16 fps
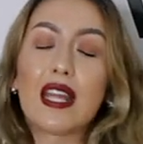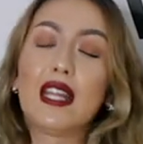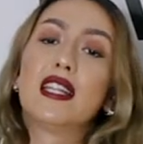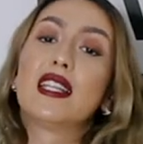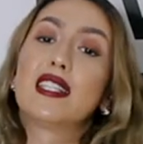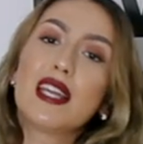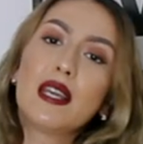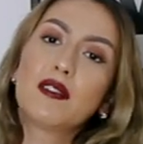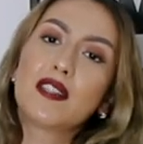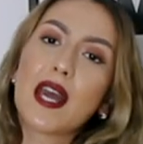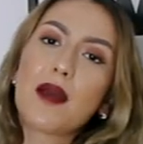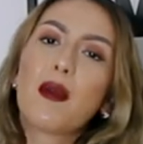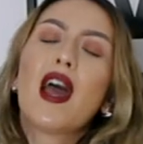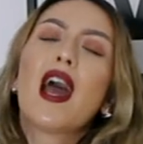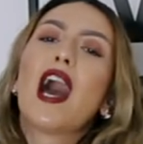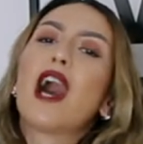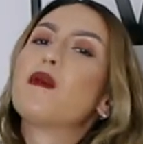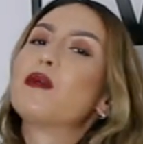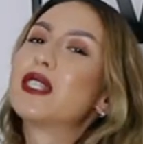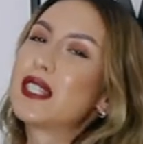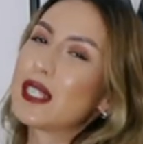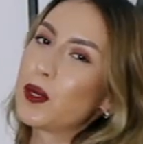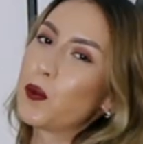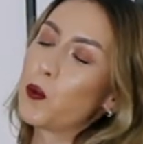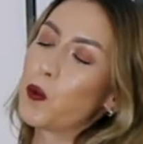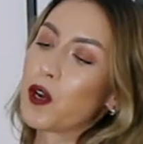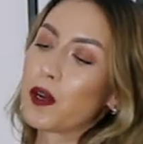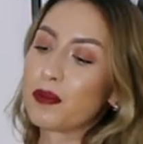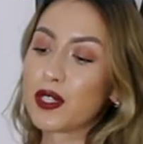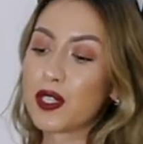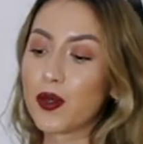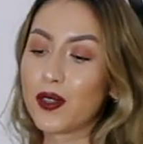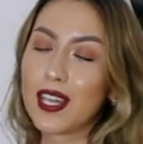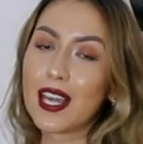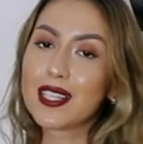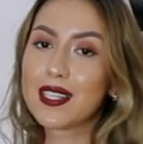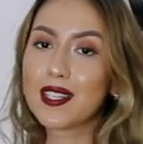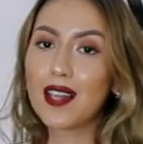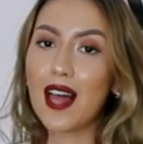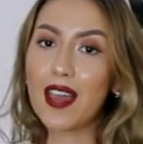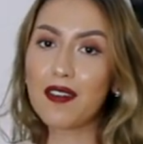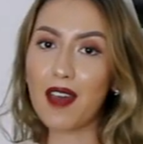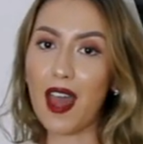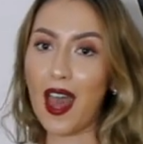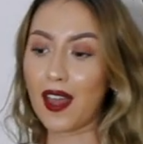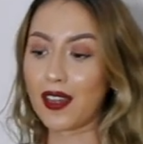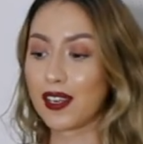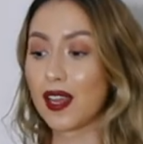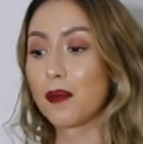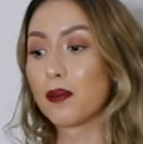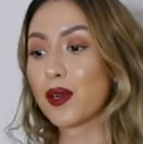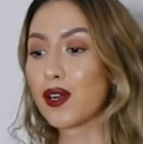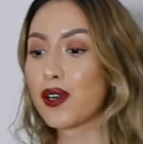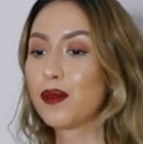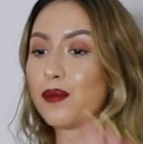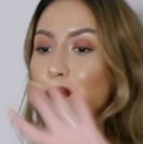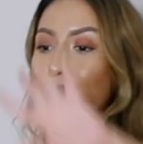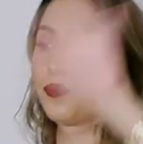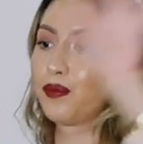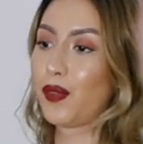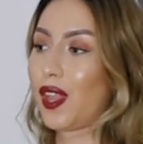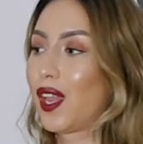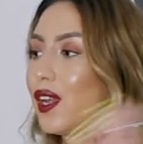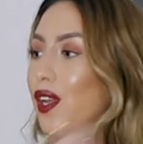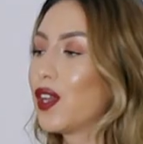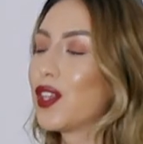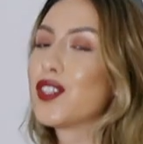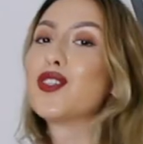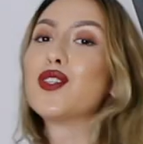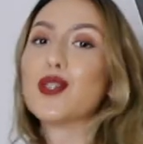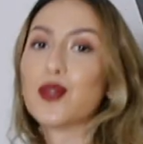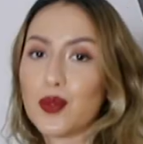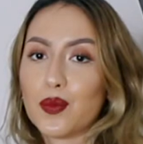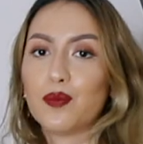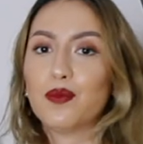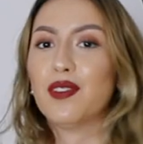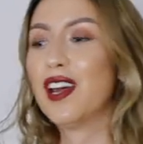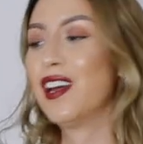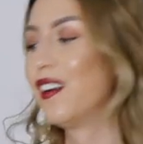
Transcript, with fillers: and at the same time I'm still warm so that's a life hack number two